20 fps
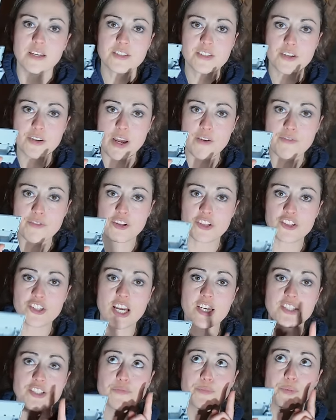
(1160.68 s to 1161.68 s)
So now I've got the
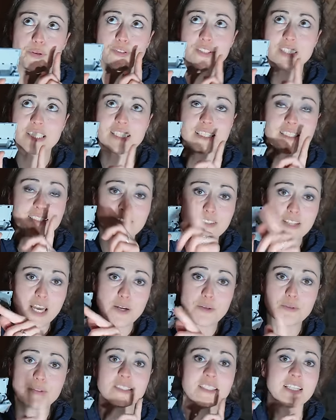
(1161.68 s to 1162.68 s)
challenge of putting
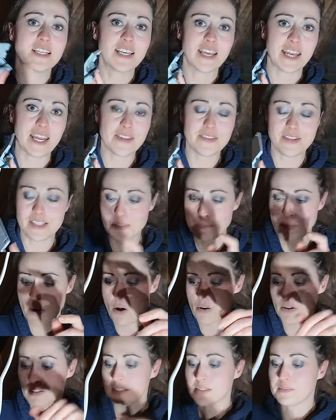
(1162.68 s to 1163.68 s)
those in this
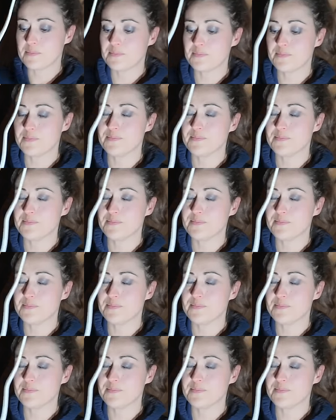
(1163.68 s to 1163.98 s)
box.